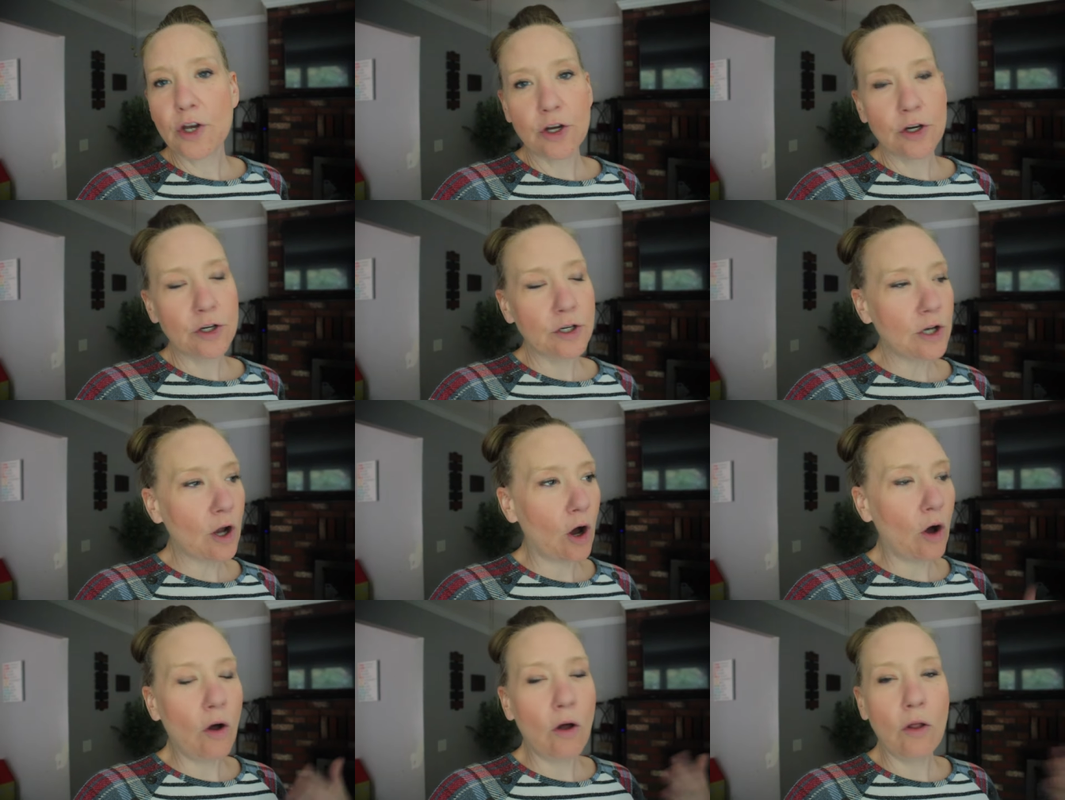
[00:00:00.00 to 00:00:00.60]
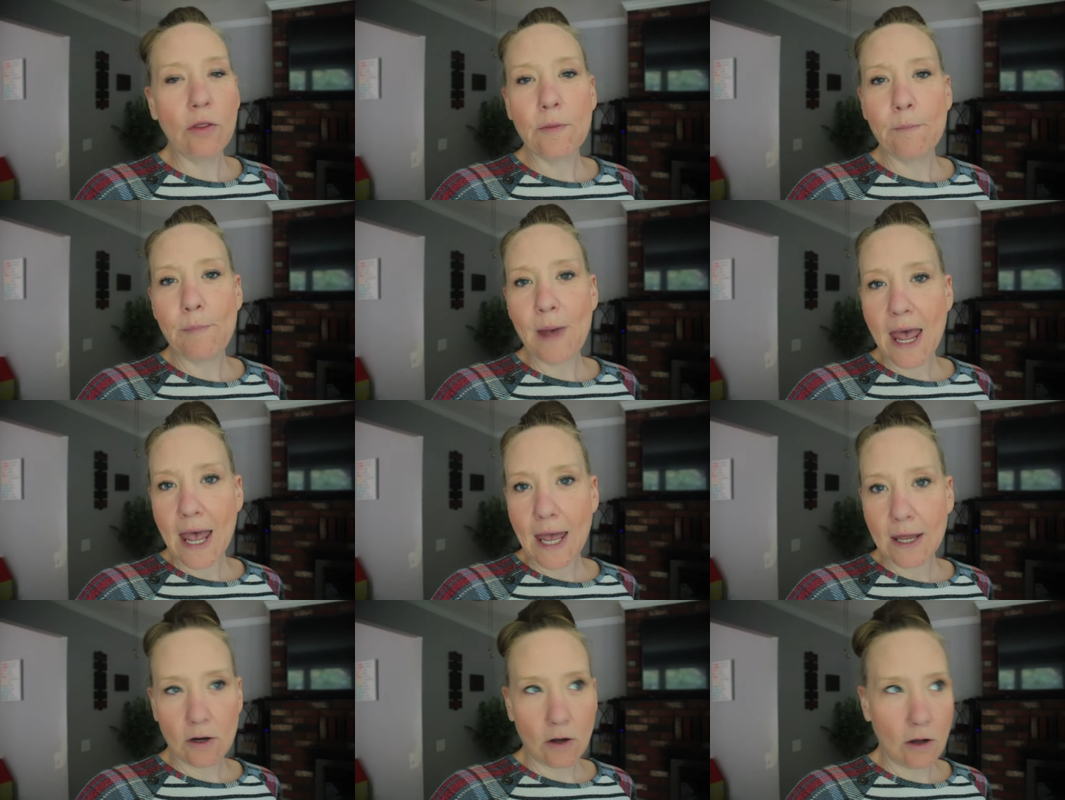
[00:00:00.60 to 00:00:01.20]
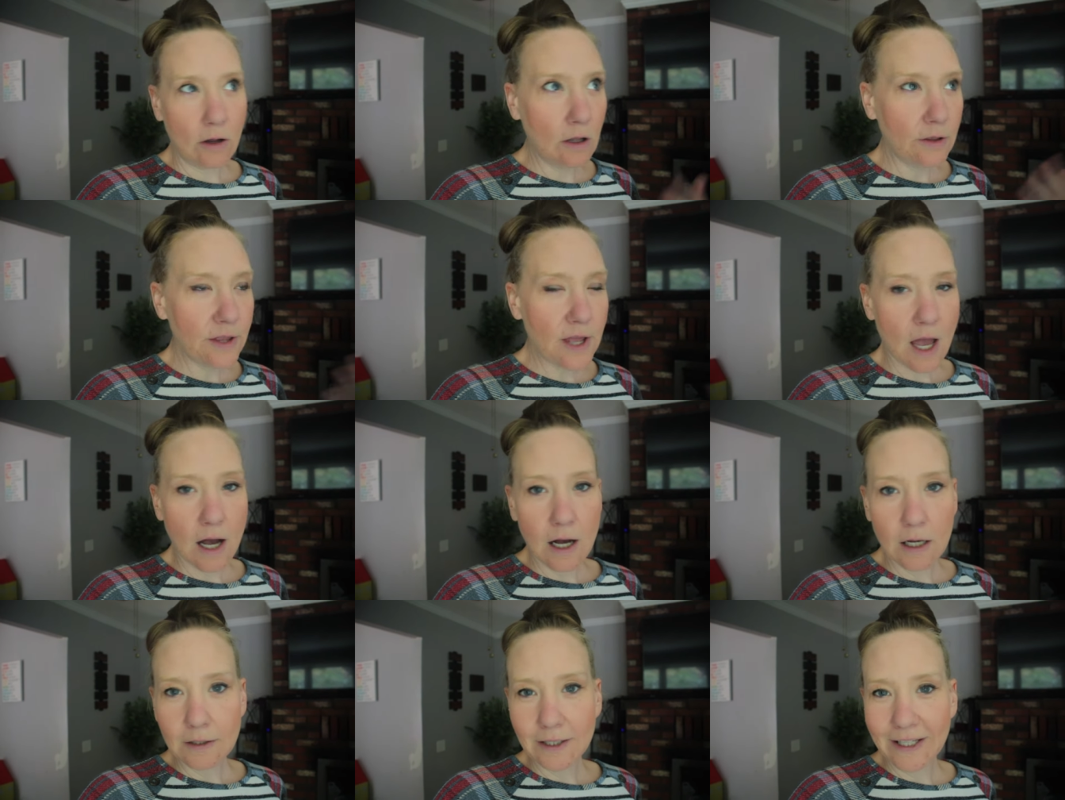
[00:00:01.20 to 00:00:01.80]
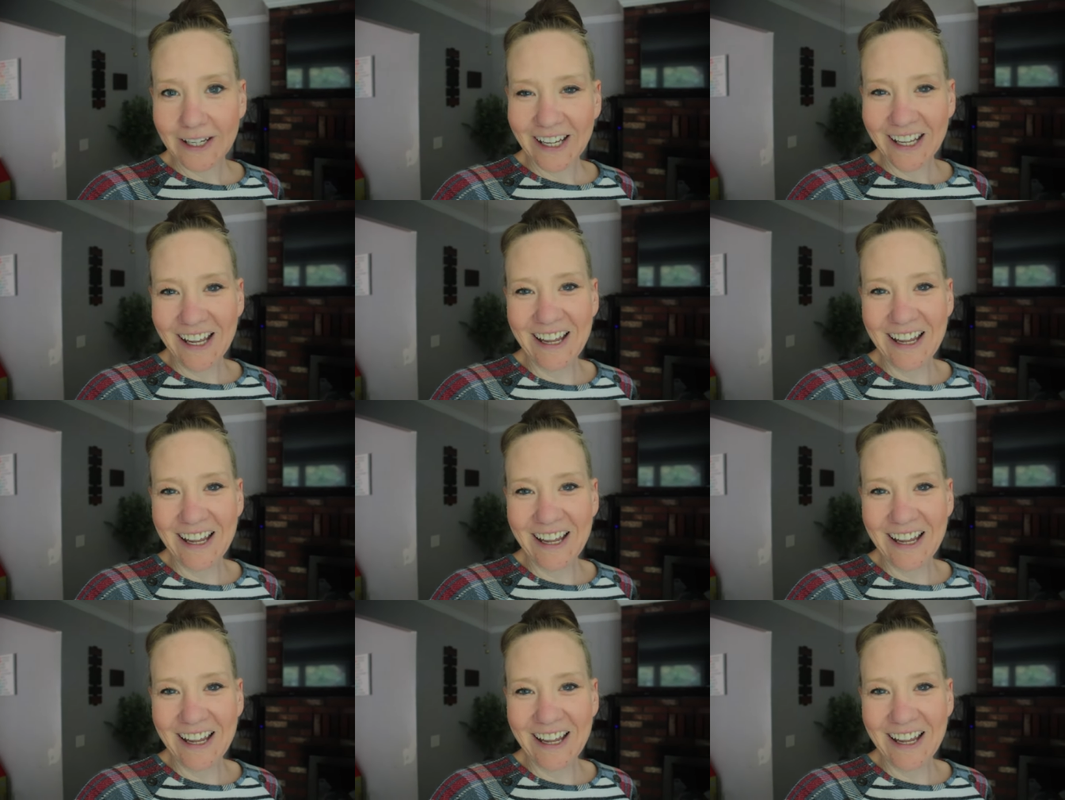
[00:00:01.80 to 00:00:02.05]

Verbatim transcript: good, all the bad, all the ugly